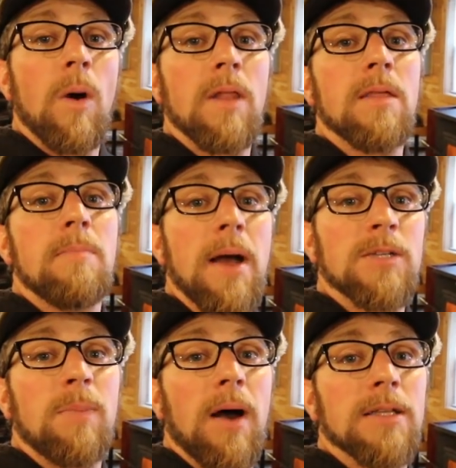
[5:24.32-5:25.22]
One of the
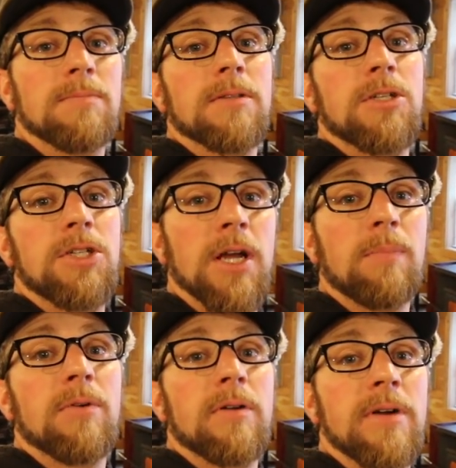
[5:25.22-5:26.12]
best parts about the
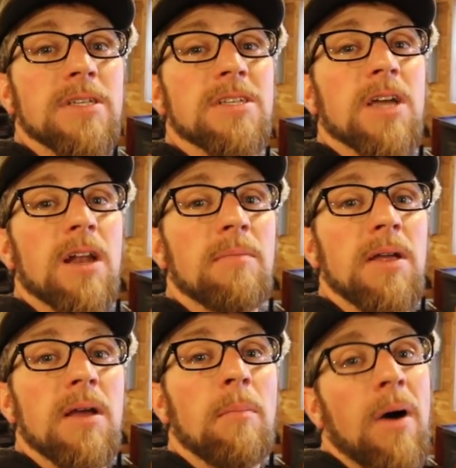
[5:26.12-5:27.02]
chick brooder is it's going to
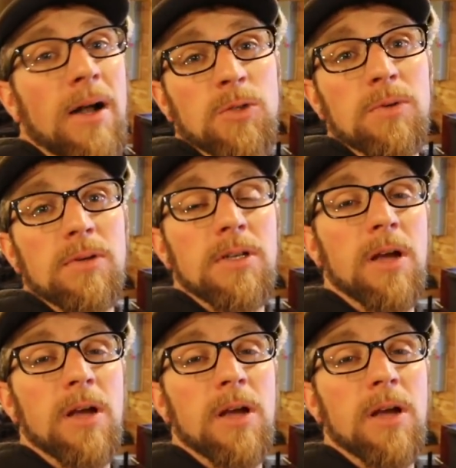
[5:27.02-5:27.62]
be modular.